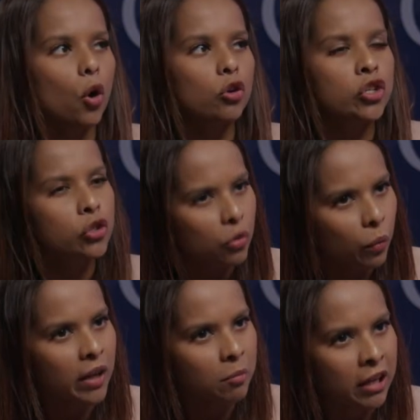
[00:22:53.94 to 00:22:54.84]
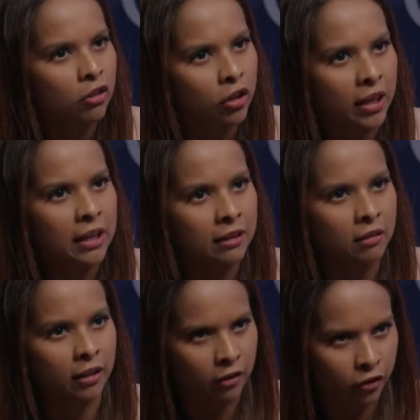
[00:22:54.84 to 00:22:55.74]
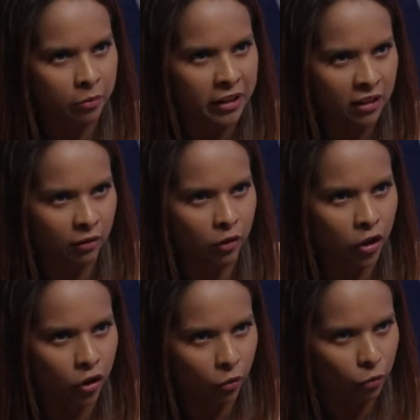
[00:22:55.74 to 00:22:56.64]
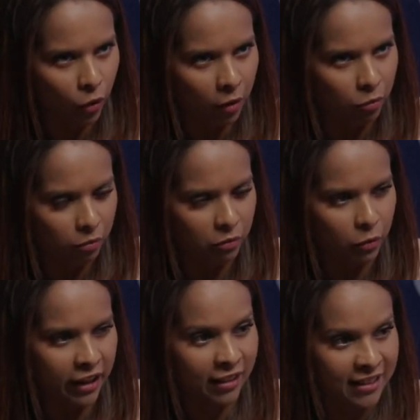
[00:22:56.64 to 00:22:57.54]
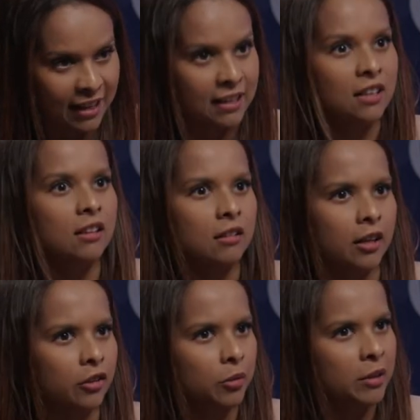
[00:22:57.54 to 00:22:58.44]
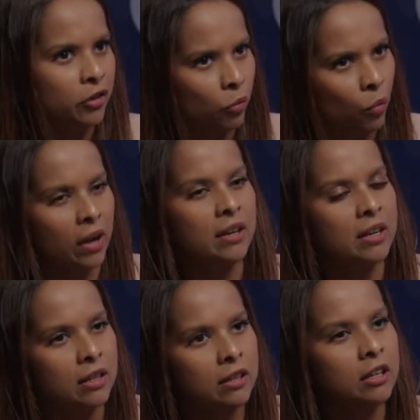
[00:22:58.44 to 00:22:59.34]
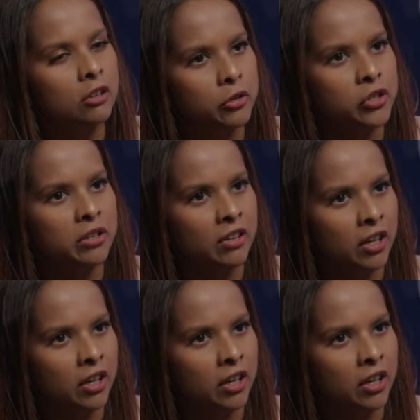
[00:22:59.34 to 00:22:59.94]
Should we be looking at these instruments, you know, uh, extending these instruments or widening the inclusion of